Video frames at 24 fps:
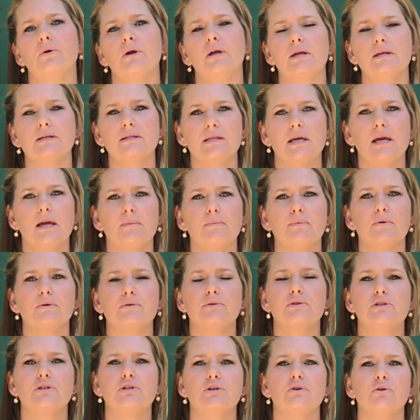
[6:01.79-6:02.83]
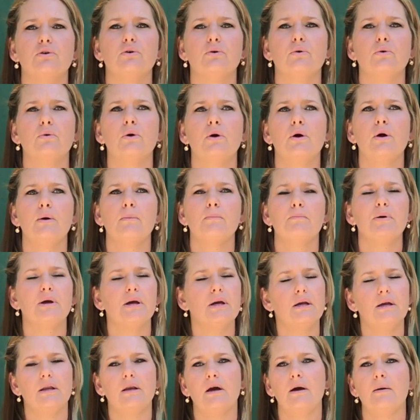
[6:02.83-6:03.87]
He's able to
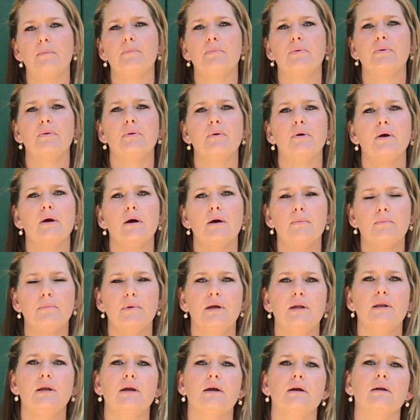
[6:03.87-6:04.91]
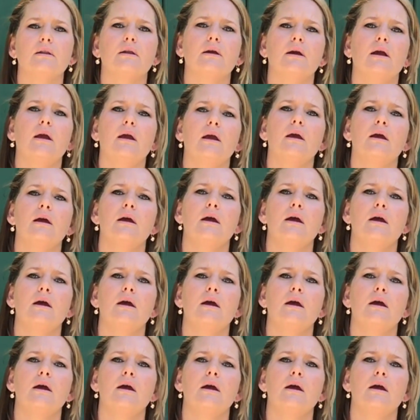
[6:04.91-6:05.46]
pick it up immediately,